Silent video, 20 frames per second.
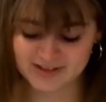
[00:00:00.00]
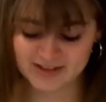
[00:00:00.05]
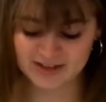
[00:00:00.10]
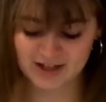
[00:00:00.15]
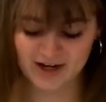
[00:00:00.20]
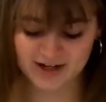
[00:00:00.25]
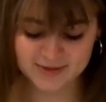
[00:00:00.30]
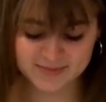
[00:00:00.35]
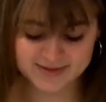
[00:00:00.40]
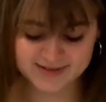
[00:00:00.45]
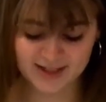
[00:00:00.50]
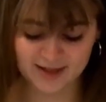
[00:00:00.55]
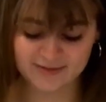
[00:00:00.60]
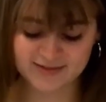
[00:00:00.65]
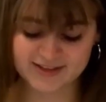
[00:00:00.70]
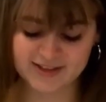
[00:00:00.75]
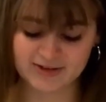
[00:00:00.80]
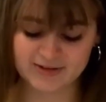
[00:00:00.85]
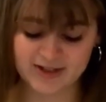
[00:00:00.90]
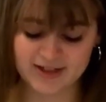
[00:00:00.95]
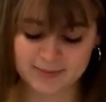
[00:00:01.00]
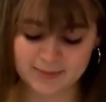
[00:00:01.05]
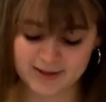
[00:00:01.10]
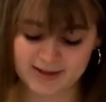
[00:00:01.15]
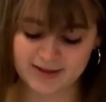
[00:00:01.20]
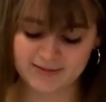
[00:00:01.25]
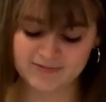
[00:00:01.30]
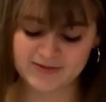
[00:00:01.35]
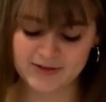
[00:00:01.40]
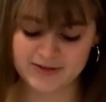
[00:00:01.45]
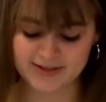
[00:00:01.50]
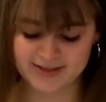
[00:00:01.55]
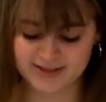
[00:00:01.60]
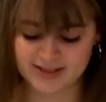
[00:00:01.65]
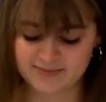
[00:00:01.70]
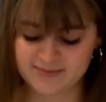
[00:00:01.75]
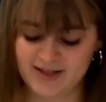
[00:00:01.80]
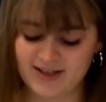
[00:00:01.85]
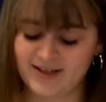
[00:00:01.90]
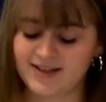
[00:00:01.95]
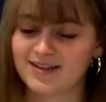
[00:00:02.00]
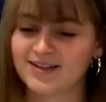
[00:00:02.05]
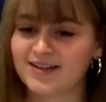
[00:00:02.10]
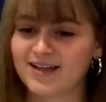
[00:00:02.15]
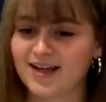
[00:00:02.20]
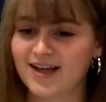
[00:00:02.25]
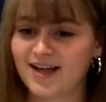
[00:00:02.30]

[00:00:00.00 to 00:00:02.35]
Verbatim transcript: God himself is incredibly confusing to me.